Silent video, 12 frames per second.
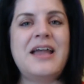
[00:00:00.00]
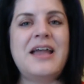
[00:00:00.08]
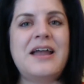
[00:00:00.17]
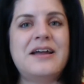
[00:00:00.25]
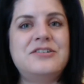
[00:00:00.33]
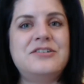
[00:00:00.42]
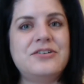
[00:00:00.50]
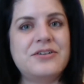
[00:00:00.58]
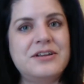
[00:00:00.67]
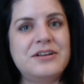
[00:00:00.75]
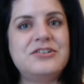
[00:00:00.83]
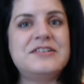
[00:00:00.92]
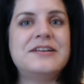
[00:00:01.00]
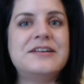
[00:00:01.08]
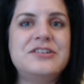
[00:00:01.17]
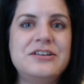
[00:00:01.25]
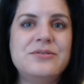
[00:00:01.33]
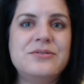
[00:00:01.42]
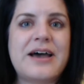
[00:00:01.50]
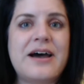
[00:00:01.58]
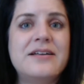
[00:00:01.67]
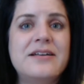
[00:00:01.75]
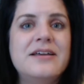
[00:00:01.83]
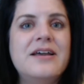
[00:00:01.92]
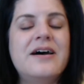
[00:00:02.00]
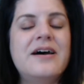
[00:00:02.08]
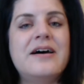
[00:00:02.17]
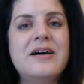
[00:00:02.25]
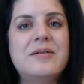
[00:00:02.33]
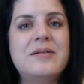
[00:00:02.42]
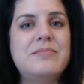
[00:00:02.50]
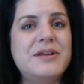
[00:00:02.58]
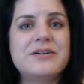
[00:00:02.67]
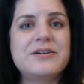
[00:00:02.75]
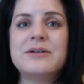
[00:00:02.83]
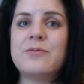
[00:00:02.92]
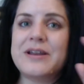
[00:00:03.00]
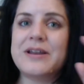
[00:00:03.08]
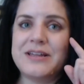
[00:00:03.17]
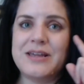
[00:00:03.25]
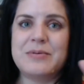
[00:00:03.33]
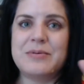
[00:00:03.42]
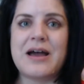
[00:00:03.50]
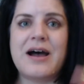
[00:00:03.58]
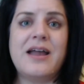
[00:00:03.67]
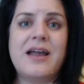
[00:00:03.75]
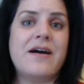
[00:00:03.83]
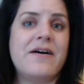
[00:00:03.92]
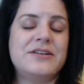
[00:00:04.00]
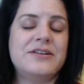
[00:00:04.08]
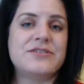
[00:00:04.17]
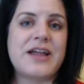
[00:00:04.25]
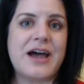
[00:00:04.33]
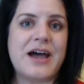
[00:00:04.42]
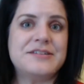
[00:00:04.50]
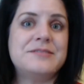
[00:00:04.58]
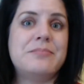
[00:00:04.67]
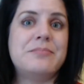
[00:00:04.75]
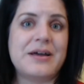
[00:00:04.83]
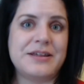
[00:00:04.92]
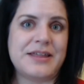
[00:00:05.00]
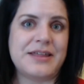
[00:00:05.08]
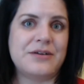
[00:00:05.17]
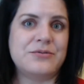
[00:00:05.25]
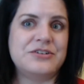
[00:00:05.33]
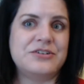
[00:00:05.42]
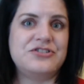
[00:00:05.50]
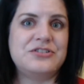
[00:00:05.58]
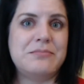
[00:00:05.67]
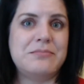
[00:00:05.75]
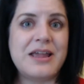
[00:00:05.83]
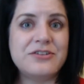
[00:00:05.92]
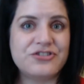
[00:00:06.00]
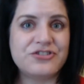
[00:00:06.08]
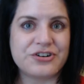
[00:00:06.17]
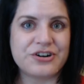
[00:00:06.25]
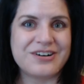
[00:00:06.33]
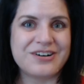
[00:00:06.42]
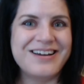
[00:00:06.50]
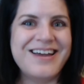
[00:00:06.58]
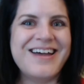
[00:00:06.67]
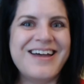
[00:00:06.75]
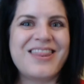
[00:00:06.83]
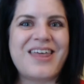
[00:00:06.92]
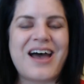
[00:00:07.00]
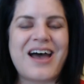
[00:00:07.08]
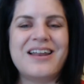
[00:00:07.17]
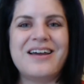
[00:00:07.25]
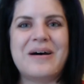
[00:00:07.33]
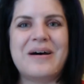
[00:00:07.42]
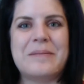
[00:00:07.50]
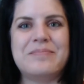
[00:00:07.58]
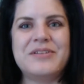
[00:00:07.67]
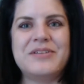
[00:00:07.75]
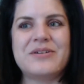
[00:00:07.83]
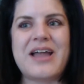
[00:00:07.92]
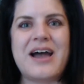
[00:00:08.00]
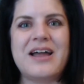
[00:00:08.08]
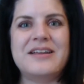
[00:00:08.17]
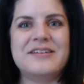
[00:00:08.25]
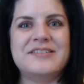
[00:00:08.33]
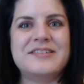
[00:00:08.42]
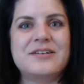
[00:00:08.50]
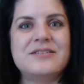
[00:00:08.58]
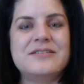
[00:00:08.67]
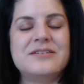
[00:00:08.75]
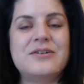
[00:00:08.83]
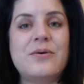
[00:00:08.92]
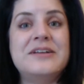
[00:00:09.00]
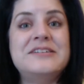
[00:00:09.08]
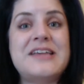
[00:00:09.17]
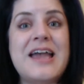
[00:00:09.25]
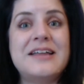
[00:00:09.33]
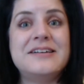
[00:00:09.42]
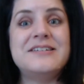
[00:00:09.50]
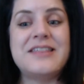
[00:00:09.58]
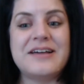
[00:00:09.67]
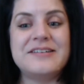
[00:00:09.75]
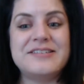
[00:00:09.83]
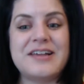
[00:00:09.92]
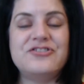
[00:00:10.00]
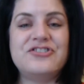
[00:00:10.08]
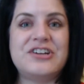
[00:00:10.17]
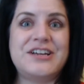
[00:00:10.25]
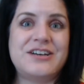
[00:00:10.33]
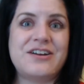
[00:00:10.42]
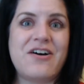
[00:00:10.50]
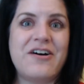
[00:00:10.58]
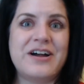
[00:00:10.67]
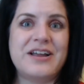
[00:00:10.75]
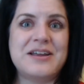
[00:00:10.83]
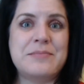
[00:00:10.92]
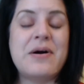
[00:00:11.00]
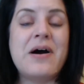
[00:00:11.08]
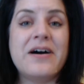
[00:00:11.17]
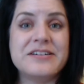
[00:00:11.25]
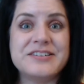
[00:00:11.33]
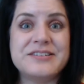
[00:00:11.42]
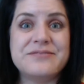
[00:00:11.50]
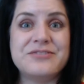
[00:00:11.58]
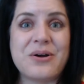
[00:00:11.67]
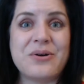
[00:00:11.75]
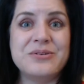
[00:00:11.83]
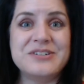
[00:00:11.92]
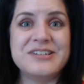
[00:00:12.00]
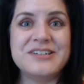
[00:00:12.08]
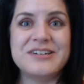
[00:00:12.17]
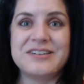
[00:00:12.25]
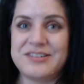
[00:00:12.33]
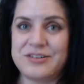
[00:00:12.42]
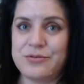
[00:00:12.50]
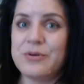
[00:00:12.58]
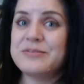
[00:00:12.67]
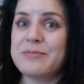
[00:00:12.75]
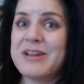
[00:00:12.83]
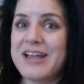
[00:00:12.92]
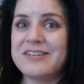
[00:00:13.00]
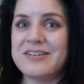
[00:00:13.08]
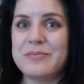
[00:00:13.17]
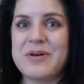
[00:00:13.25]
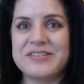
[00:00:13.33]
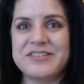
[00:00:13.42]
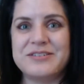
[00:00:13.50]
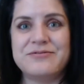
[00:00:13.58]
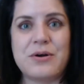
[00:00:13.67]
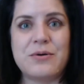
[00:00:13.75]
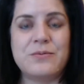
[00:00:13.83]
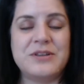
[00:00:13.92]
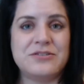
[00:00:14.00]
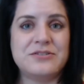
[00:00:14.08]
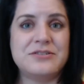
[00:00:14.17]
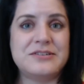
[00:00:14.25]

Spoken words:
And you're going to just continue that. But you're going to want to keep an eye on your cat's body language to make sure that your cat is going to end that session on a positive note, because you always want to end on a positive note when you're